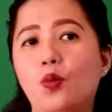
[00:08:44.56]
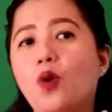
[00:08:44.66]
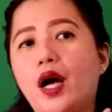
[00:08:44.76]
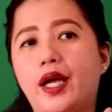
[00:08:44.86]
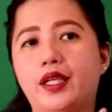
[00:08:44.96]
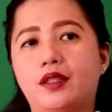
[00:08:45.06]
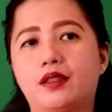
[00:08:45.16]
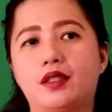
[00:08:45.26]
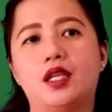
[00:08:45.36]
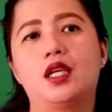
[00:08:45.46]
1.
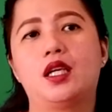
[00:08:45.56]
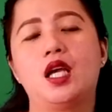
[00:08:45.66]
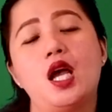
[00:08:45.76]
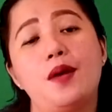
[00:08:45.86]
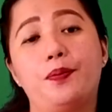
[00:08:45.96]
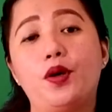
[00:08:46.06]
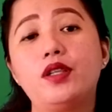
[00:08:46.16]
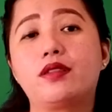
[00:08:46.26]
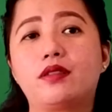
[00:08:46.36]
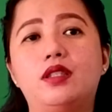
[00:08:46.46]

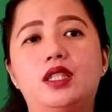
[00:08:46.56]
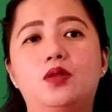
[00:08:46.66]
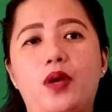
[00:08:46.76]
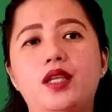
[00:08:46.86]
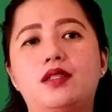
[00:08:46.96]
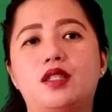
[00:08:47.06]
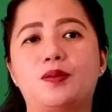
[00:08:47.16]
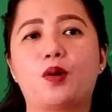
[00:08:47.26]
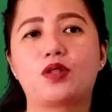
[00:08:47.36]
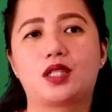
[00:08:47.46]
Poor solid waste
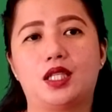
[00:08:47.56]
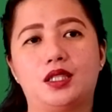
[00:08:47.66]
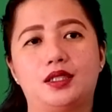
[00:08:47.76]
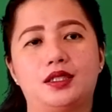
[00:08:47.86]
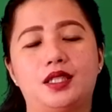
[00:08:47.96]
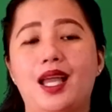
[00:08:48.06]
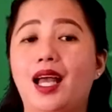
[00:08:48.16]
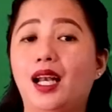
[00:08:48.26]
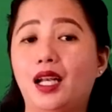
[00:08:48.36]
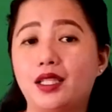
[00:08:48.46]
disposal.
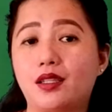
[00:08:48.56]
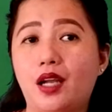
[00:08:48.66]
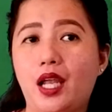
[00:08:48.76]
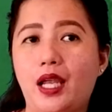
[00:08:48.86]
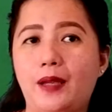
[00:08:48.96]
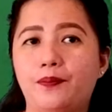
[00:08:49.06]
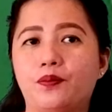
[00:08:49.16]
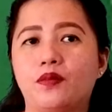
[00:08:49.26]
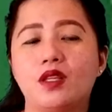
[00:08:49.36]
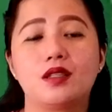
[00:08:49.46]
Letter A.
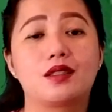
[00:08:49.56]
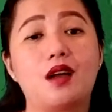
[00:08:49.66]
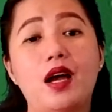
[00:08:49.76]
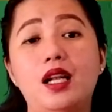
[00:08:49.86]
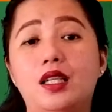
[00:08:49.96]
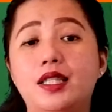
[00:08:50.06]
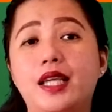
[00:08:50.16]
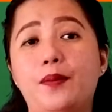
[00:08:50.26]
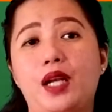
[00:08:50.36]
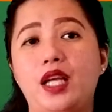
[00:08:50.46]
Soil
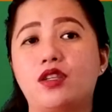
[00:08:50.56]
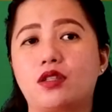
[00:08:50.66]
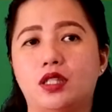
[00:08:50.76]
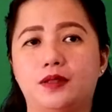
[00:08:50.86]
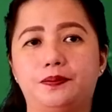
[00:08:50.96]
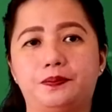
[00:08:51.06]
contamination.